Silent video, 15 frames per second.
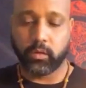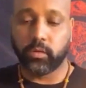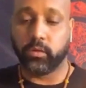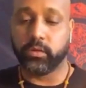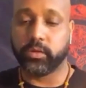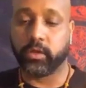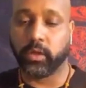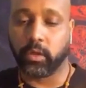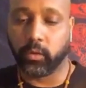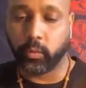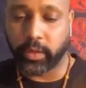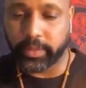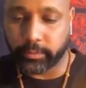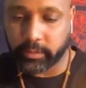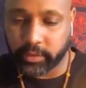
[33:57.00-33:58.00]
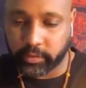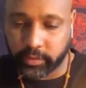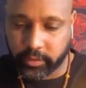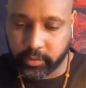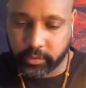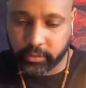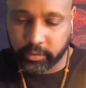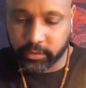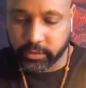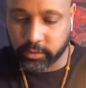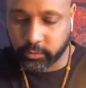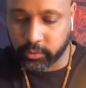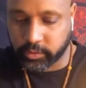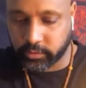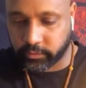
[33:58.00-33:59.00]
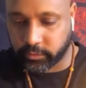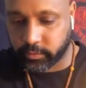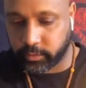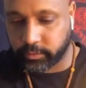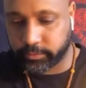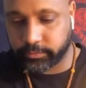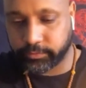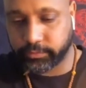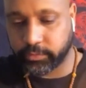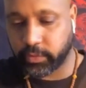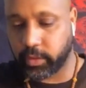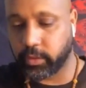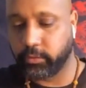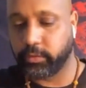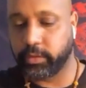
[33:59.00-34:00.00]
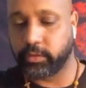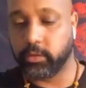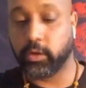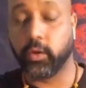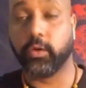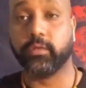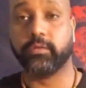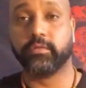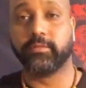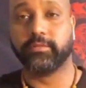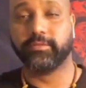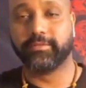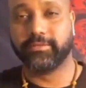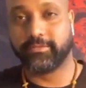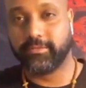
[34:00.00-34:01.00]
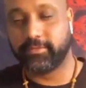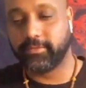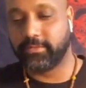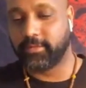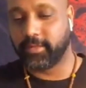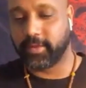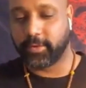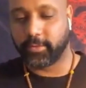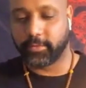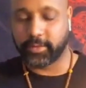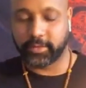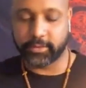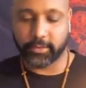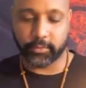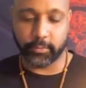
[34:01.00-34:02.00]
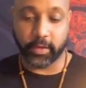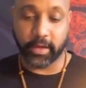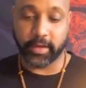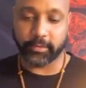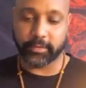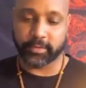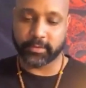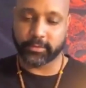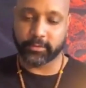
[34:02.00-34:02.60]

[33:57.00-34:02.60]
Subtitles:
who's going to await me there is Lucifer. I already know. I already know why, because